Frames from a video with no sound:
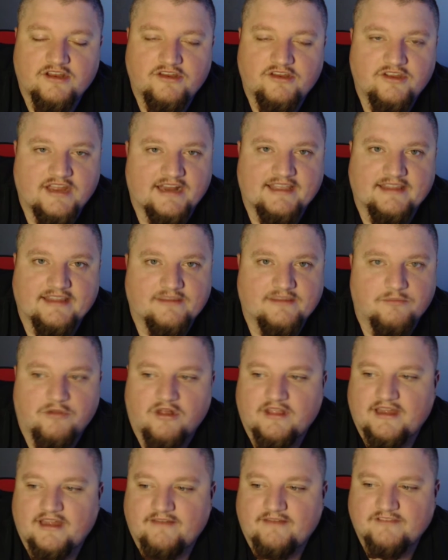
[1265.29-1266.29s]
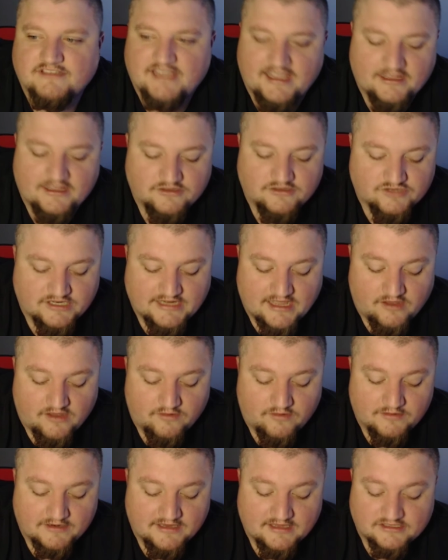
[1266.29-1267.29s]
You got to get the ball out of his hands right now
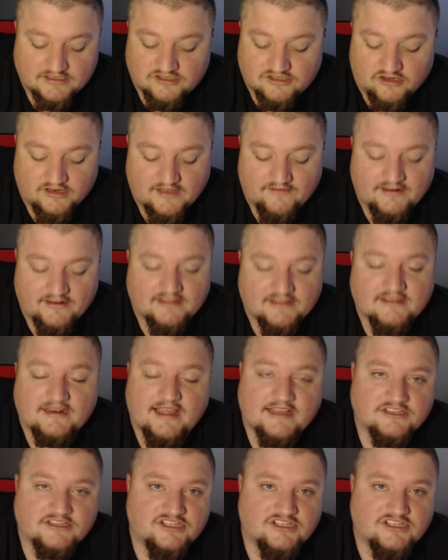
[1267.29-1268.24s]
and start giving it to Najee.